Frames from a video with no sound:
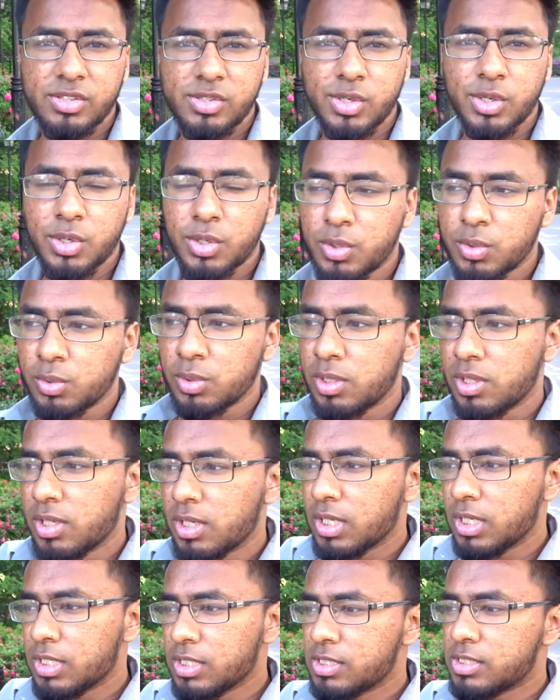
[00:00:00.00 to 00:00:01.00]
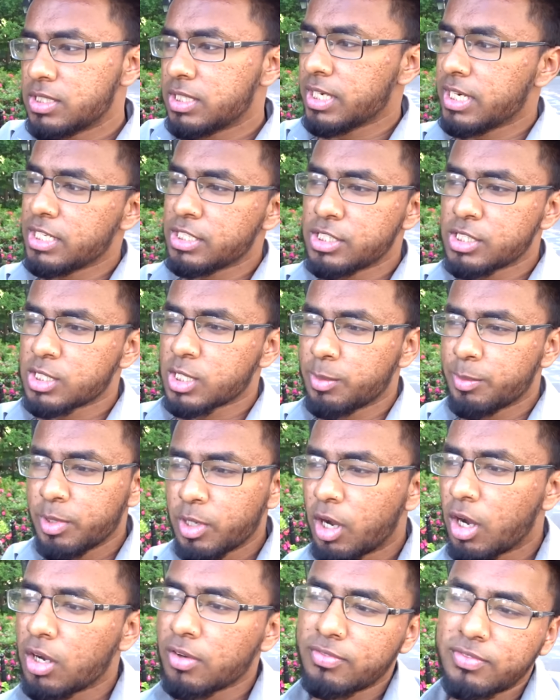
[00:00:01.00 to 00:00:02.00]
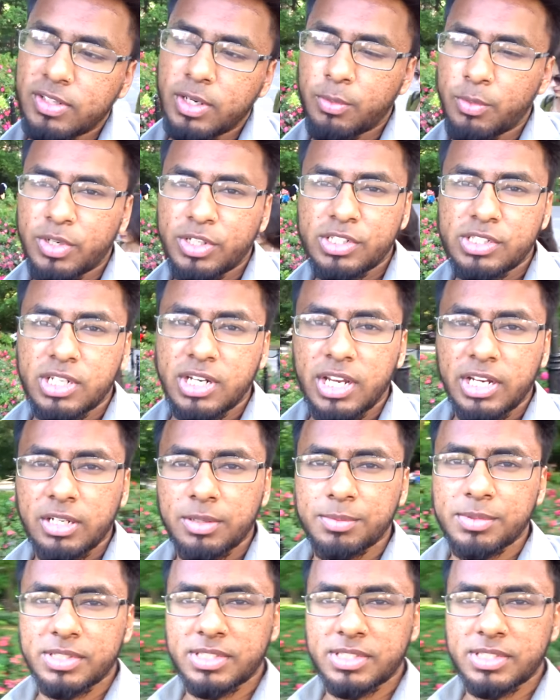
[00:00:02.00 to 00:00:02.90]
So today's just gonna be an off day. We're just gonna end up